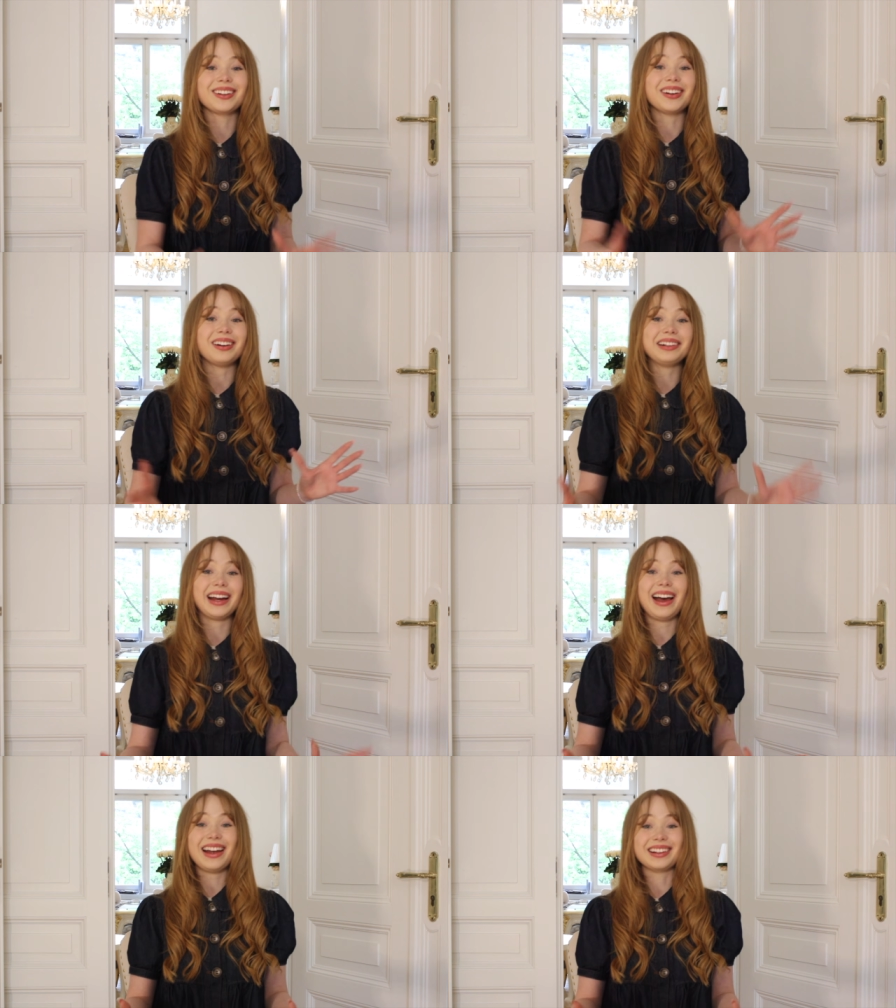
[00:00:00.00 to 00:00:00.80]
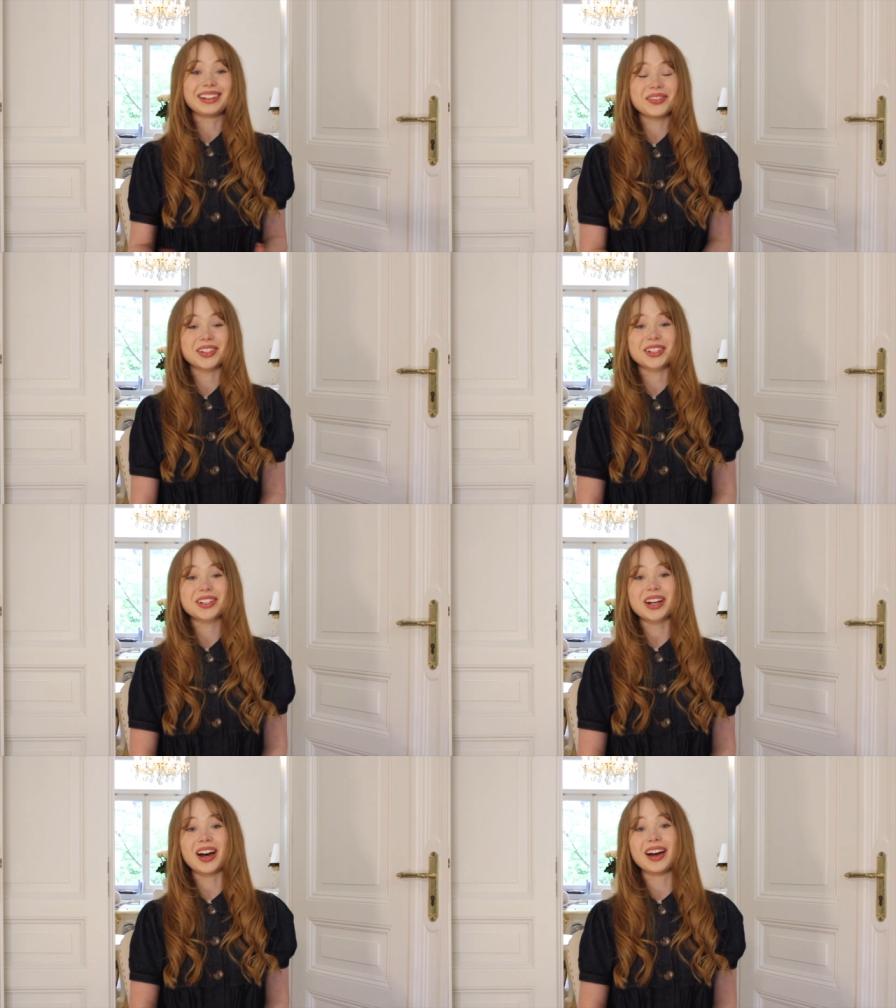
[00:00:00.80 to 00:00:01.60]
go ahead and give it a
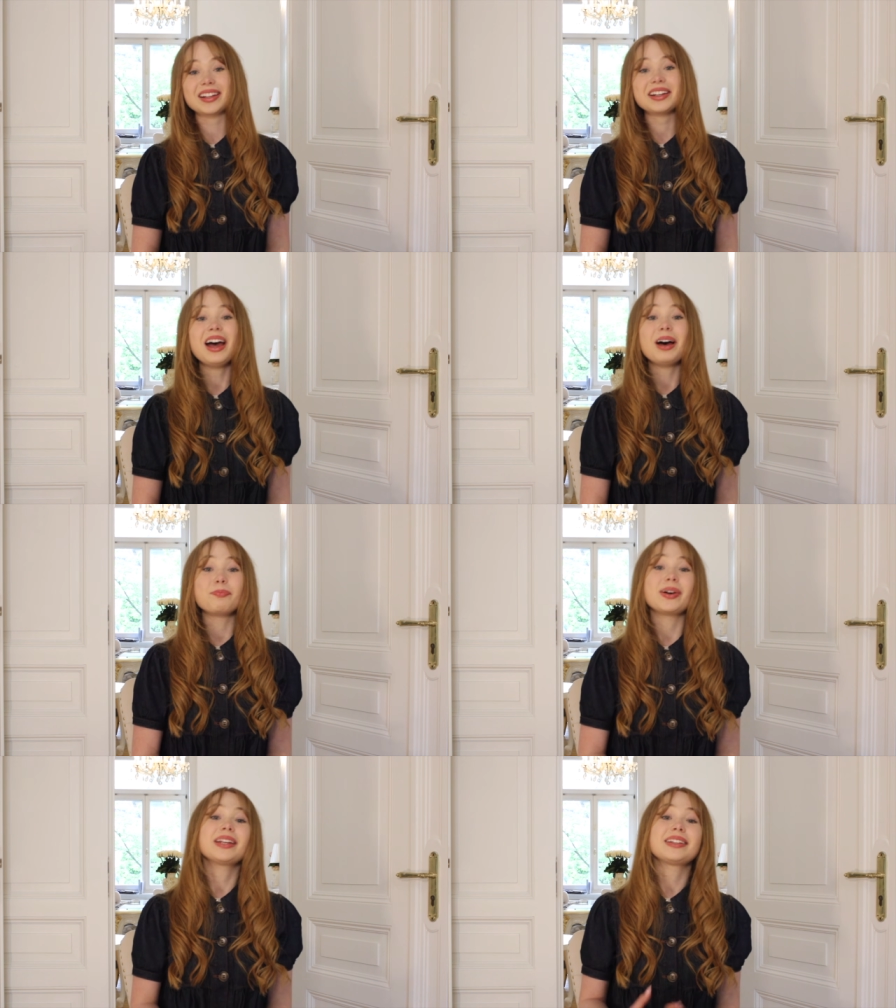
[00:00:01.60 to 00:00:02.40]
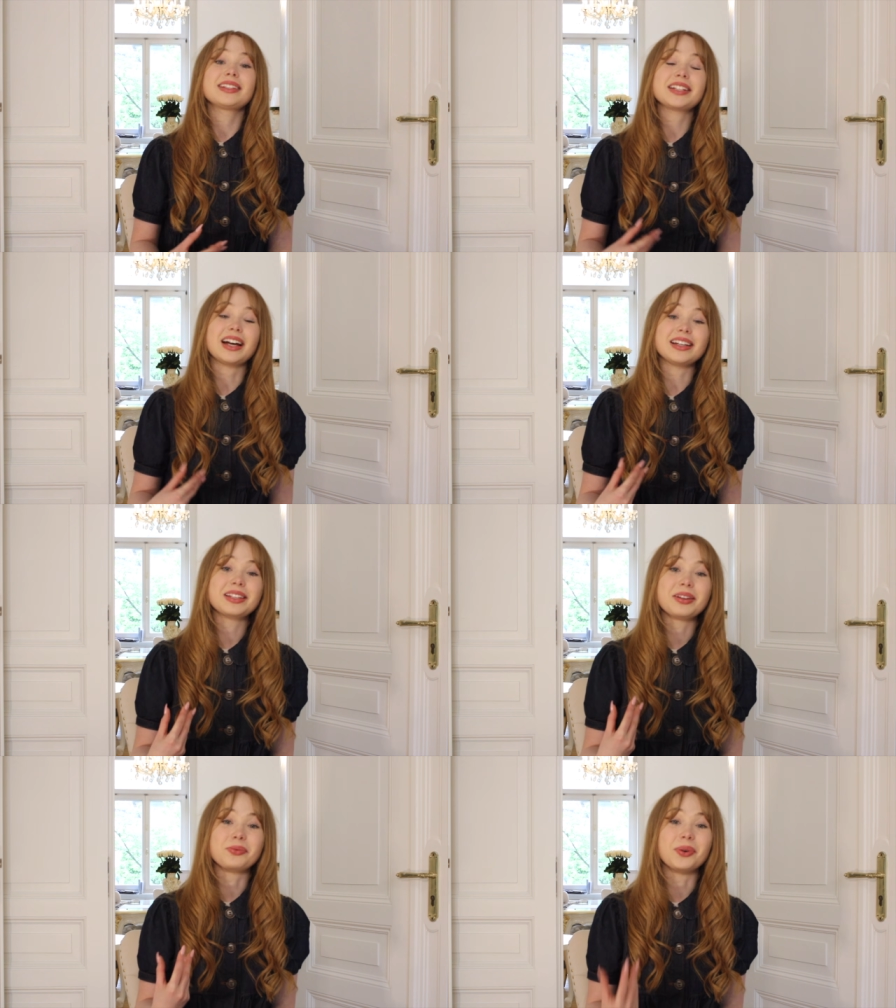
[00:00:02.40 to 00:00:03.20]
shot, but it
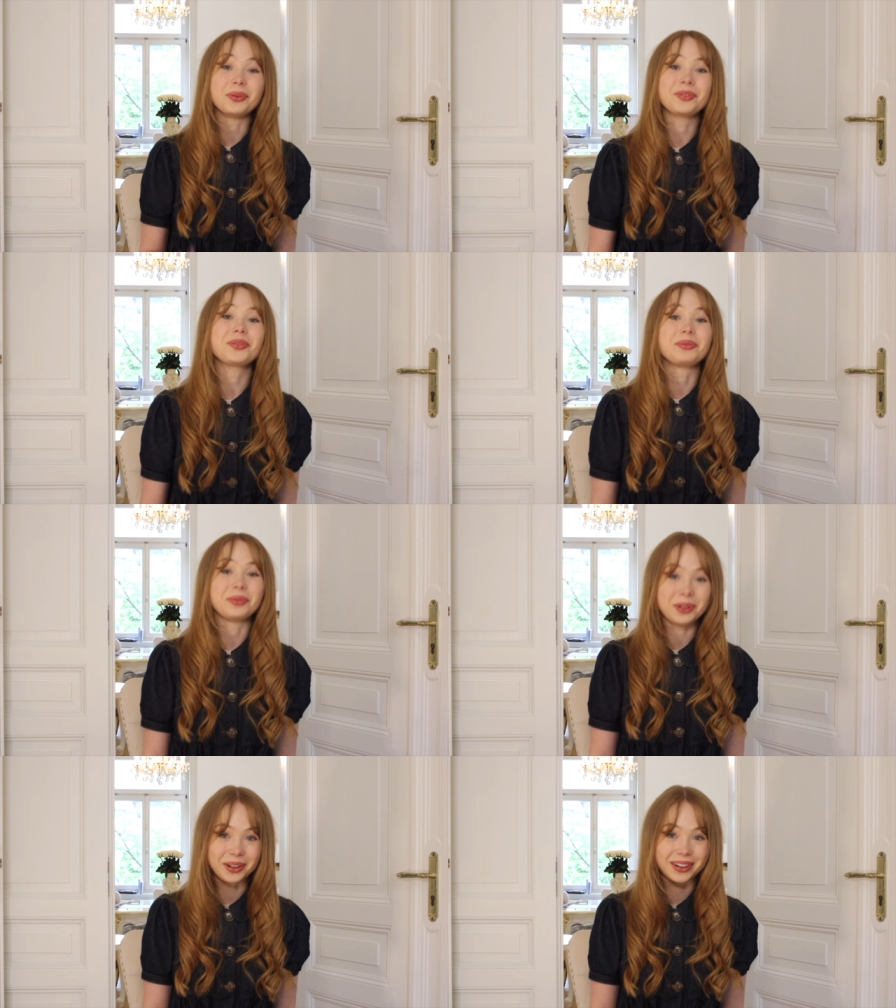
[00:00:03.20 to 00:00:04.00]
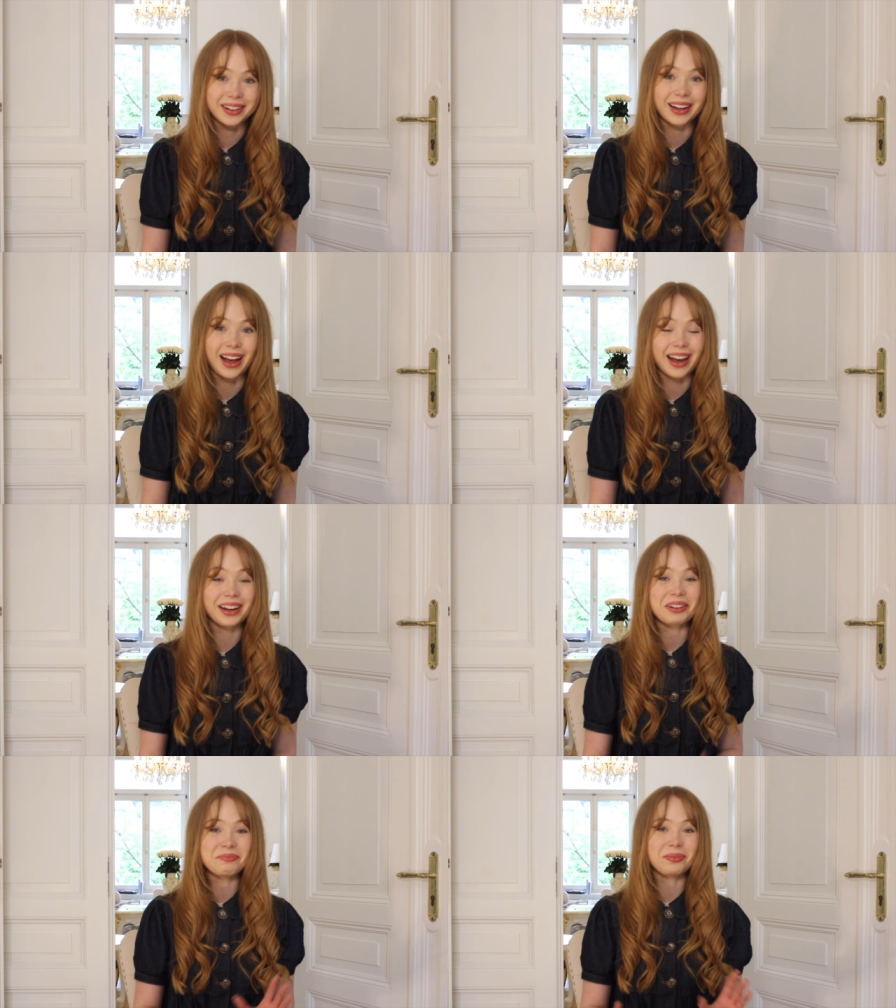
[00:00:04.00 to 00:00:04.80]
just won't work. I
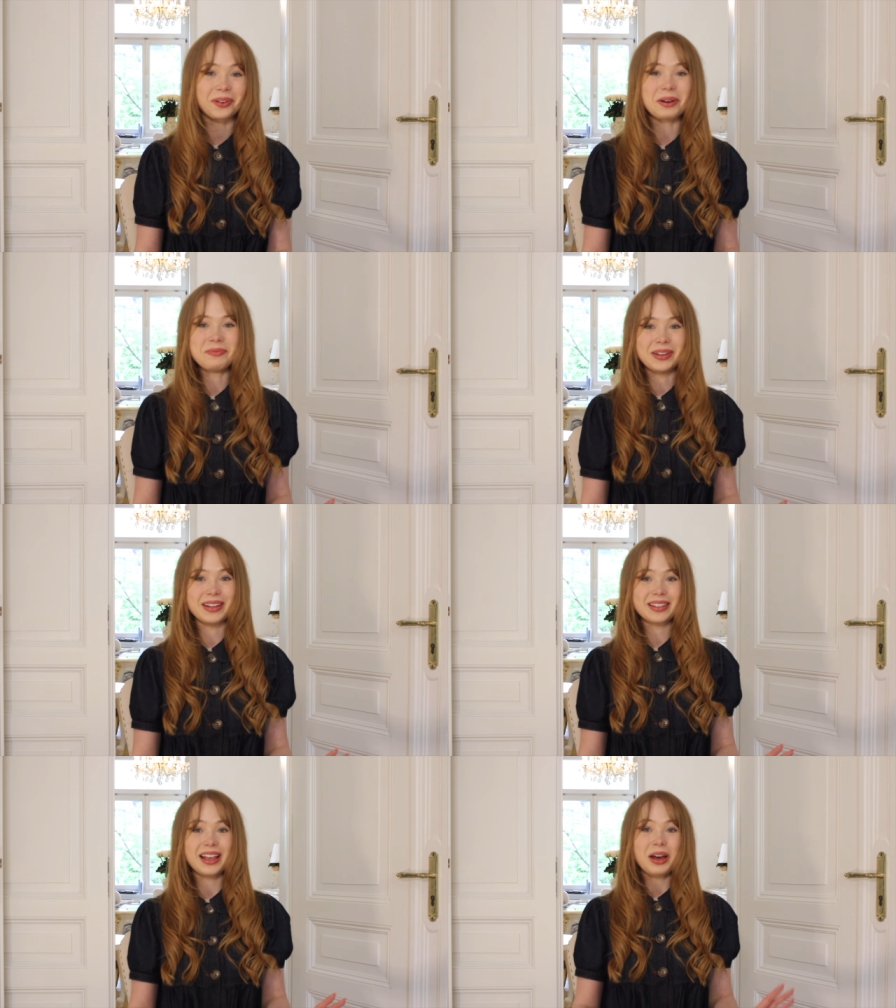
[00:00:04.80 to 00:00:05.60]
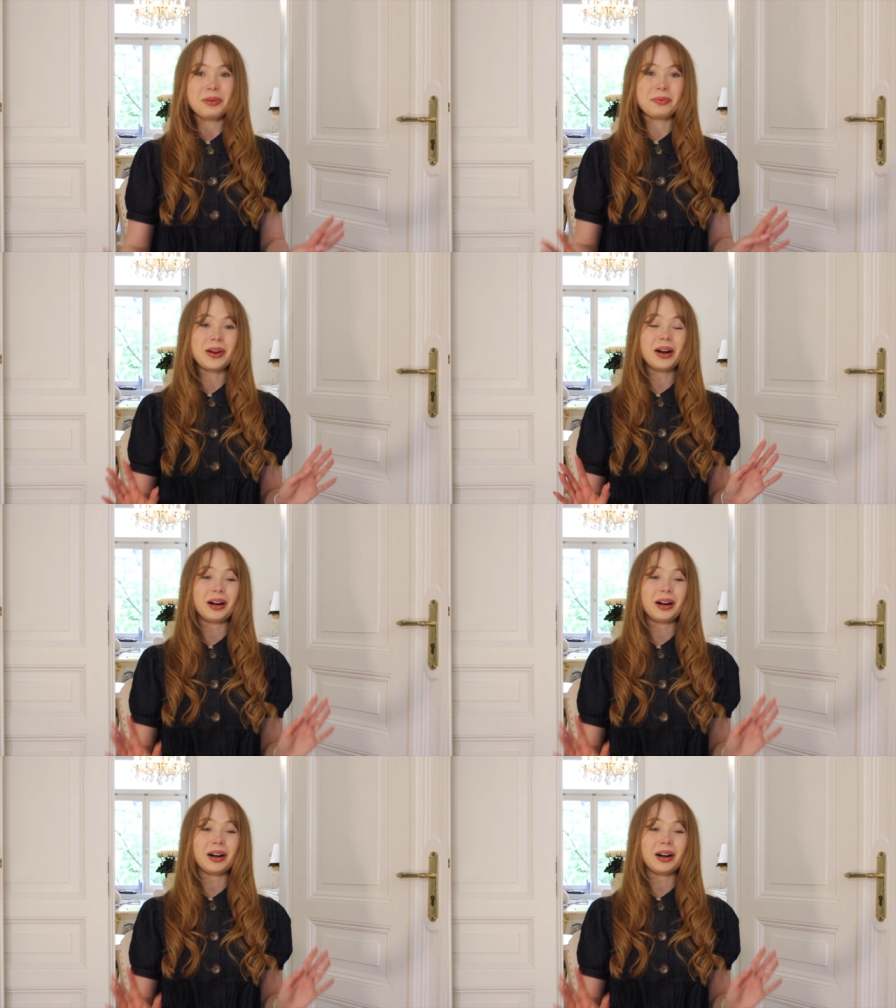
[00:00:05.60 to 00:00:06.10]
can promise. We